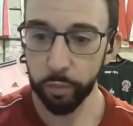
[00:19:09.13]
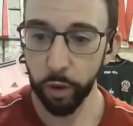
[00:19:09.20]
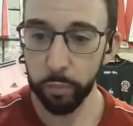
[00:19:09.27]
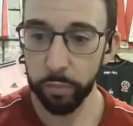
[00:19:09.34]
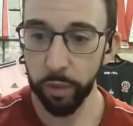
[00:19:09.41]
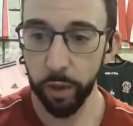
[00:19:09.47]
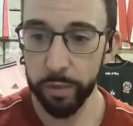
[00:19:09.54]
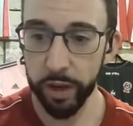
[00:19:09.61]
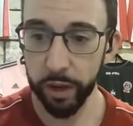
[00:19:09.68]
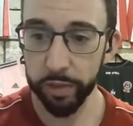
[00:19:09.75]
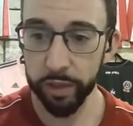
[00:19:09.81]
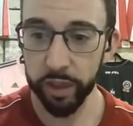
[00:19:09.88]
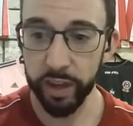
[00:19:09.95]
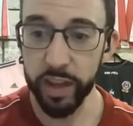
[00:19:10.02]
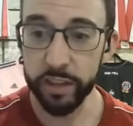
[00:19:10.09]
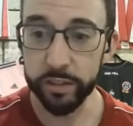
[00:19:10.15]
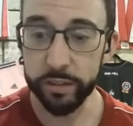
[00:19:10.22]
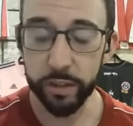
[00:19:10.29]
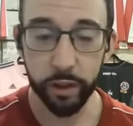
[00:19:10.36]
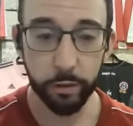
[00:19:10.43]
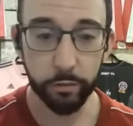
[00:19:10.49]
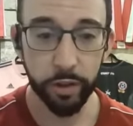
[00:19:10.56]
I think it
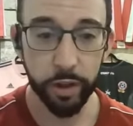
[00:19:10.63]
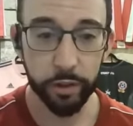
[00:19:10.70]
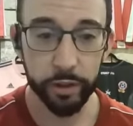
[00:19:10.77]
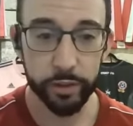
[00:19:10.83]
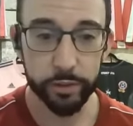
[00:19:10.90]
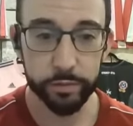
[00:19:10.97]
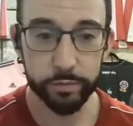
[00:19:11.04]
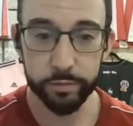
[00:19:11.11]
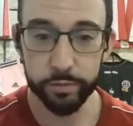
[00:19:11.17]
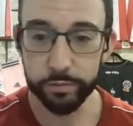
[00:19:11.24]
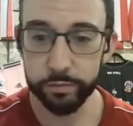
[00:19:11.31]
is. I don't really think that's